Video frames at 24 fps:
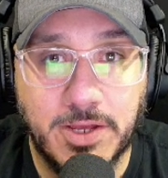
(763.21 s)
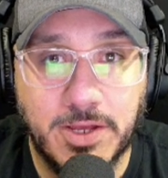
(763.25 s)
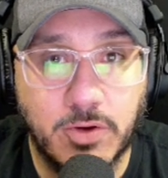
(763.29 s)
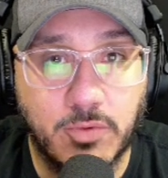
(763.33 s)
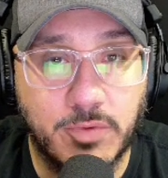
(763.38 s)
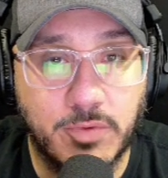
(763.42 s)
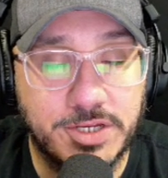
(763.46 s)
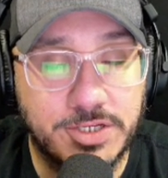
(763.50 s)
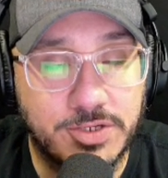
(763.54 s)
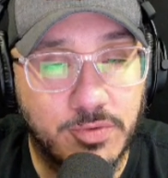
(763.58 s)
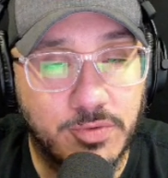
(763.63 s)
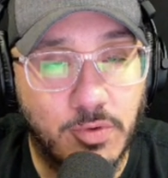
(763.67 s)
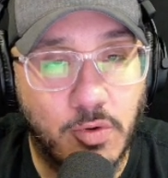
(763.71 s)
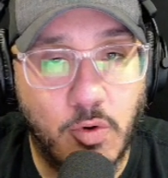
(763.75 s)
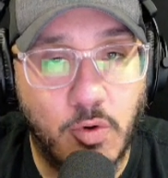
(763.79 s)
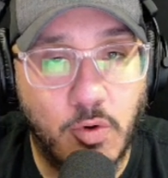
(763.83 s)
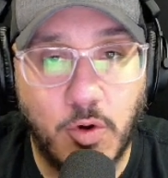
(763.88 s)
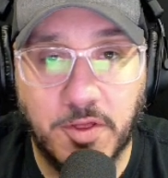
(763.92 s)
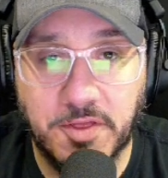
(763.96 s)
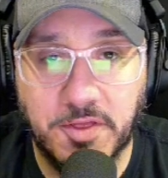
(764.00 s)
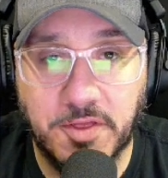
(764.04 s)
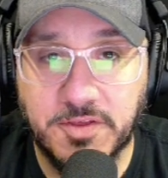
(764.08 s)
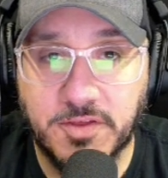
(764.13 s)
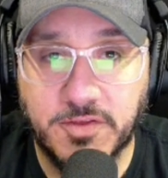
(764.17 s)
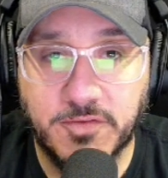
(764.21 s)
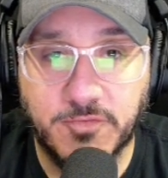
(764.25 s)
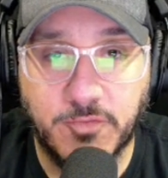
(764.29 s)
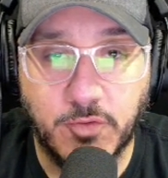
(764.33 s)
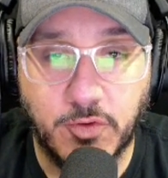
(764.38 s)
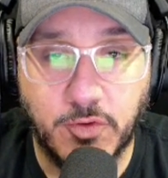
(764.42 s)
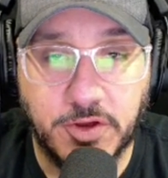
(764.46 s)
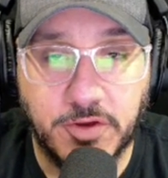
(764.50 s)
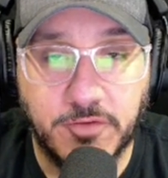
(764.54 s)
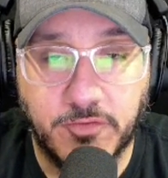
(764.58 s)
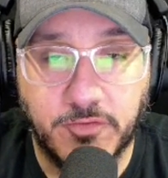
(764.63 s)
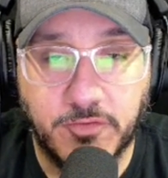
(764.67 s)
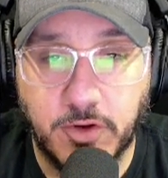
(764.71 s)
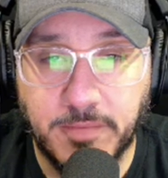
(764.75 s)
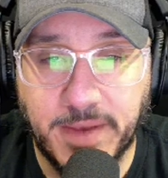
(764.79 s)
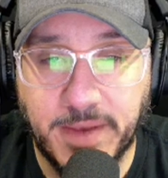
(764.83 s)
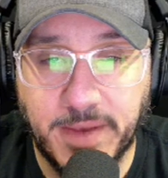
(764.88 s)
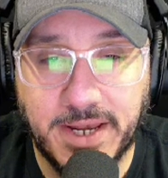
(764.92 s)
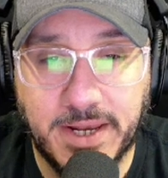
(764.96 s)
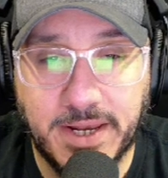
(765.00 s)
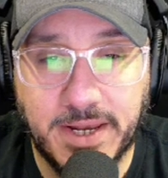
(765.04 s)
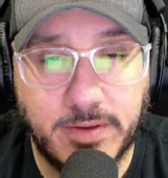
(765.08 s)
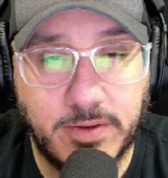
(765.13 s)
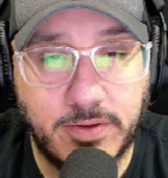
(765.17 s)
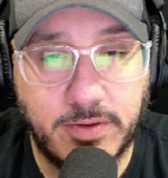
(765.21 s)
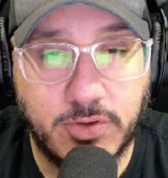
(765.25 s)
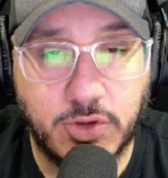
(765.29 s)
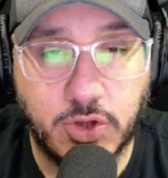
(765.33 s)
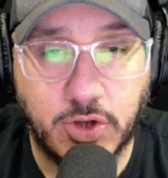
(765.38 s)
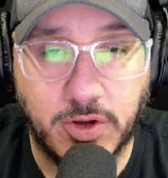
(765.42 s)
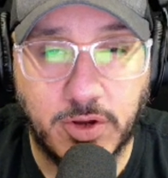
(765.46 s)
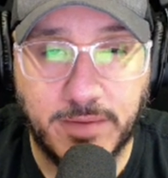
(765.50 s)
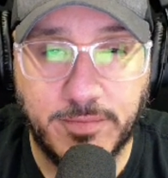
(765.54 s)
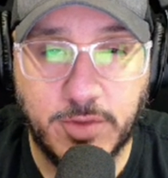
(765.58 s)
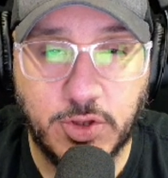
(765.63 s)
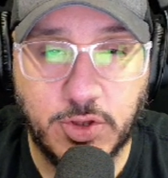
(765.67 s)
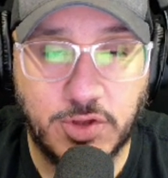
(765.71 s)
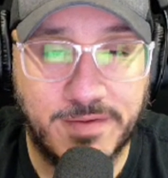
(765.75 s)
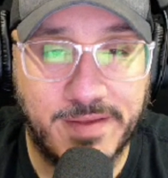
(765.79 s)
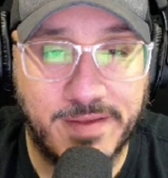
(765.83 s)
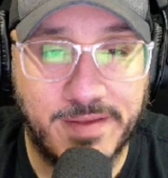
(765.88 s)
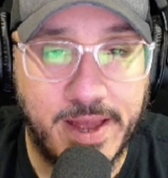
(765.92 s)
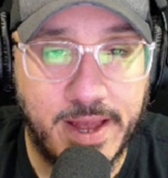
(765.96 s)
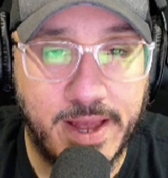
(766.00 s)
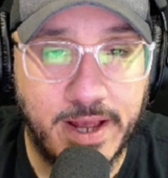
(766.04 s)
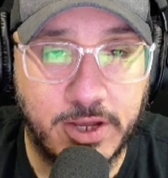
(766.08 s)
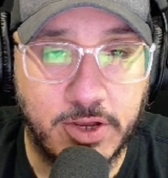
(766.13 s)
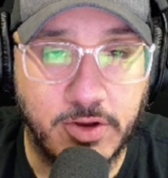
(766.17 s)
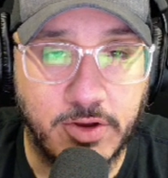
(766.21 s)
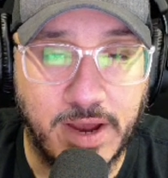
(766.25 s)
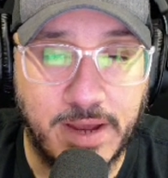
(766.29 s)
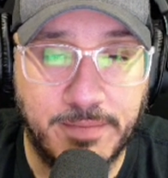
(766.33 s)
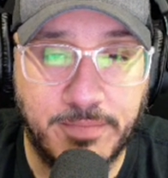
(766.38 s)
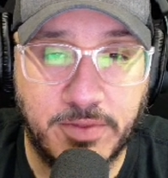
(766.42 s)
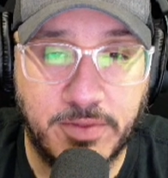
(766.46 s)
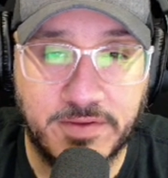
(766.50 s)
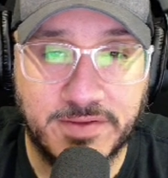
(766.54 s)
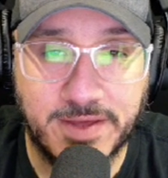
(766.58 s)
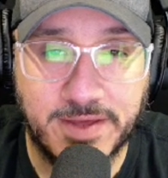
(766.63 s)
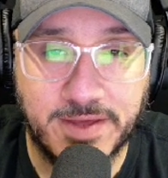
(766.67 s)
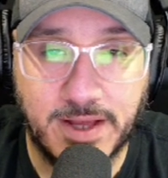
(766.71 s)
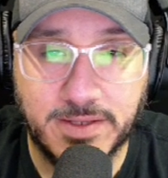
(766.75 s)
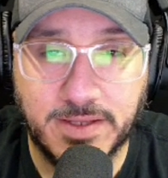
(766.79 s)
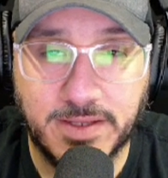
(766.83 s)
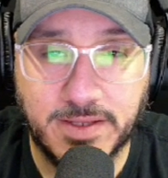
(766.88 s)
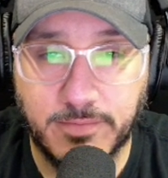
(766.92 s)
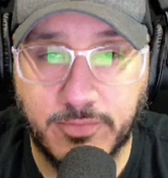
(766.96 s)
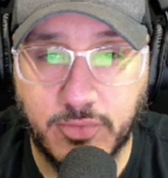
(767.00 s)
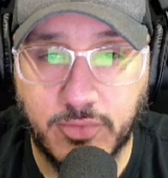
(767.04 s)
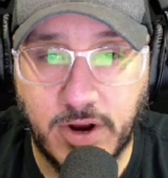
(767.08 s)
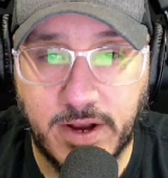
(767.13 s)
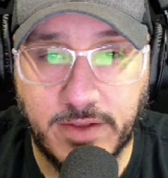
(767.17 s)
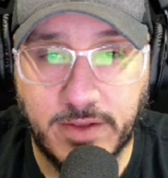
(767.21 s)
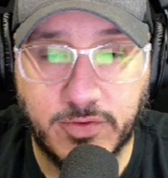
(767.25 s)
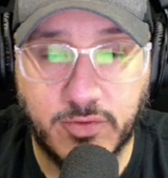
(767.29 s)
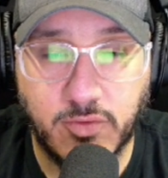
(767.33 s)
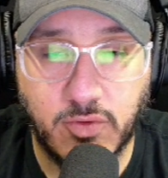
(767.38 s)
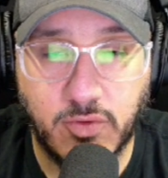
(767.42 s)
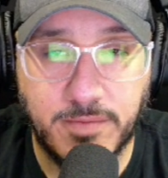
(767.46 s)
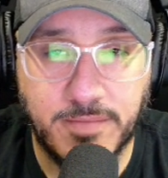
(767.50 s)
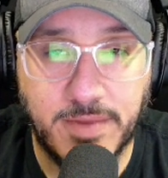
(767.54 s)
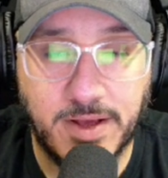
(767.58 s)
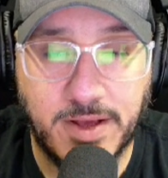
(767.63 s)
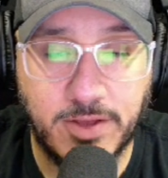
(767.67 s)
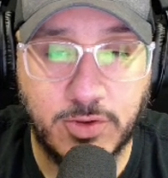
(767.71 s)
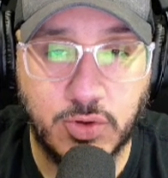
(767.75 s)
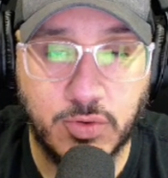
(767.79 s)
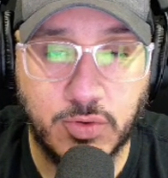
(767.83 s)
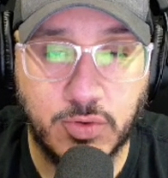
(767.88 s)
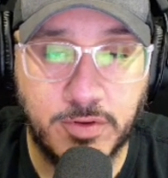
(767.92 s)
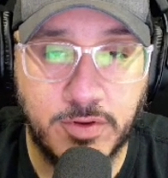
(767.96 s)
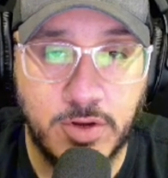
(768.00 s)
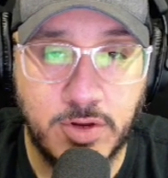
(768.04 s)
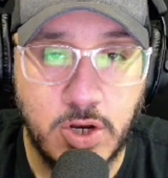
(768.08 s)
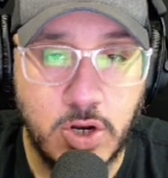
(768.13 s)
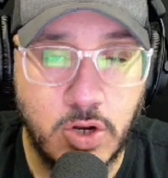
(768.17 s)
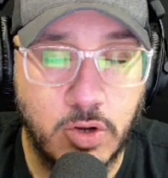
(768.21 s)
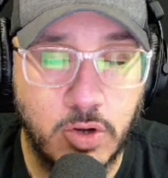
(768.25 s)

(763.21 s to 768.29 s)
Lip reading: We do all of this for you, for your main image, your image stack, your A+ content, brand story module.